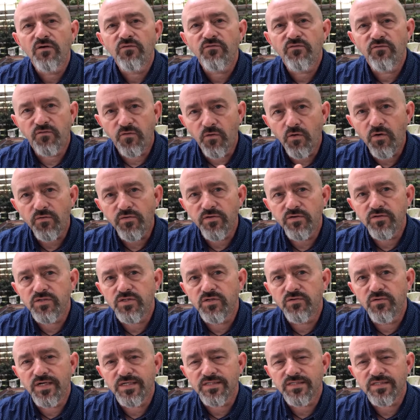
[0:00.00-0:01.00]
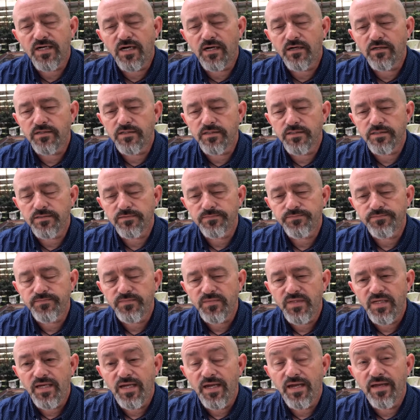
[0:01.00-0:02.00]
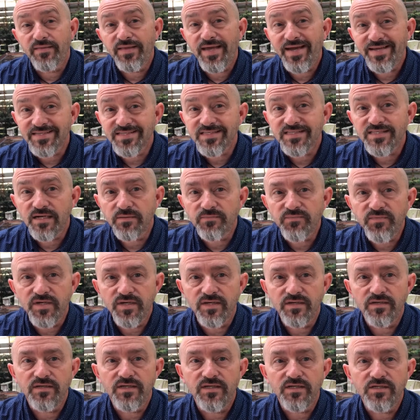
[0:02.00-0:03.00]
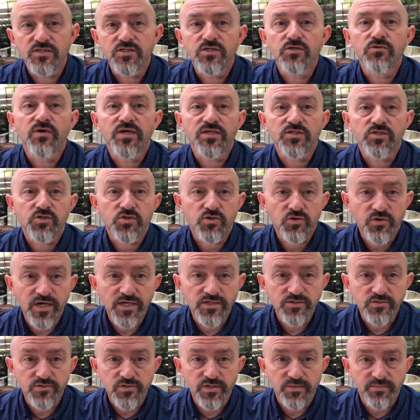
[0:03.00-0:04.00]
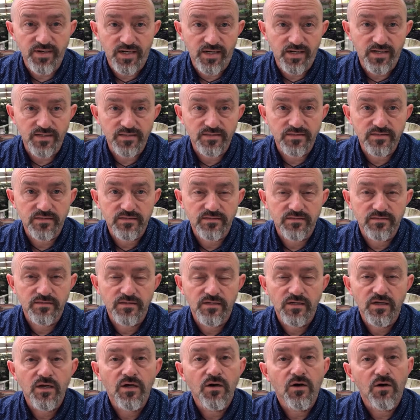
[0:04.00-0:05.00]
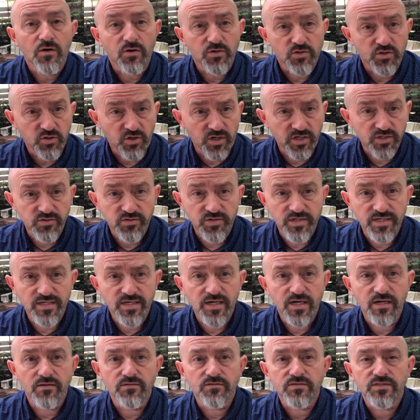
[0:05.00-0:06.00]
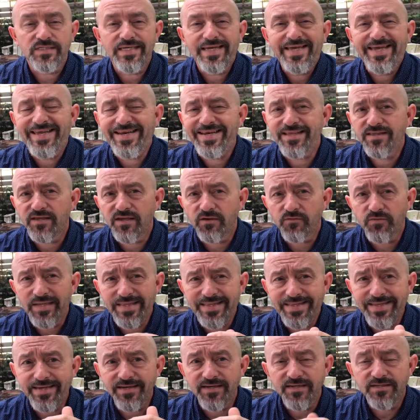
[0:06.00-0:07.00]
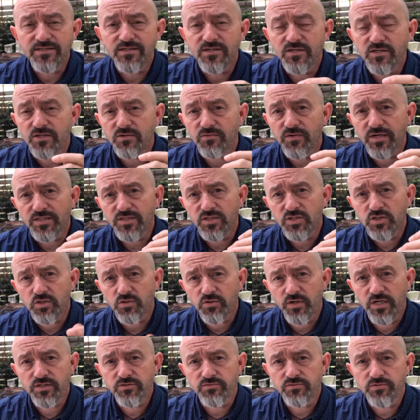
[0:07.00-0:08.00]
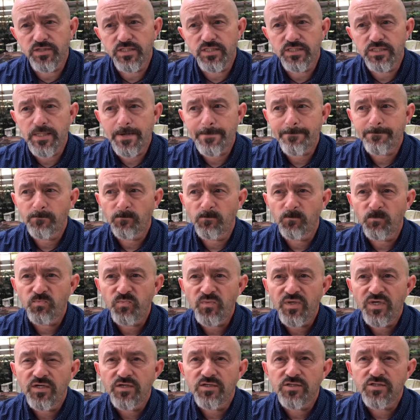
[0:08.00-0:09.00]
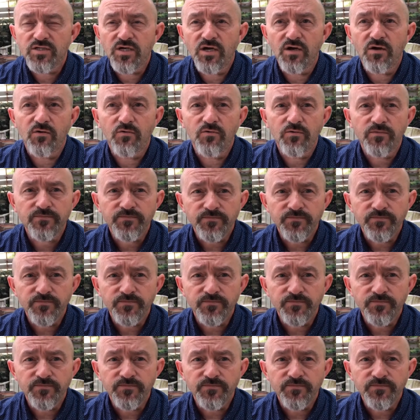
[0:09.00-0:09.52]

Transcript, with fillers: for those U S dollars. And that something is U S Treasury bonds, Treasury notes, anything related to U S Treasuries. So